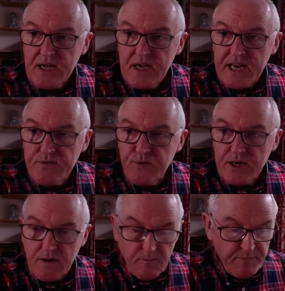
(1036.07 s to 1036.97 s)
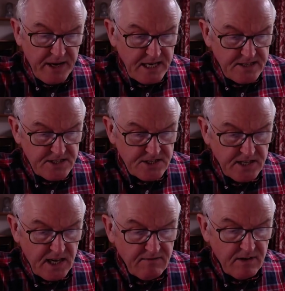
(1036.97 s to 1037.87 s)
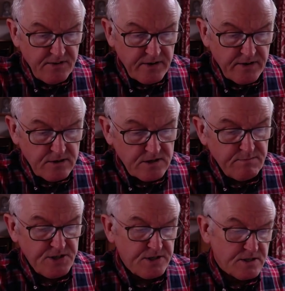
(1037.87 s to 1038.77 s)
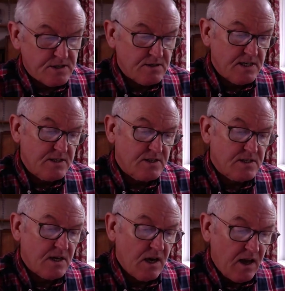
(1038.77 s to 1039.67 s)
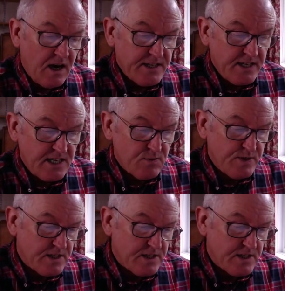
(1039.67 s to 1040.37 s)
And if we can compare this to the level of young adult admissions, it's a lot higher than last winter.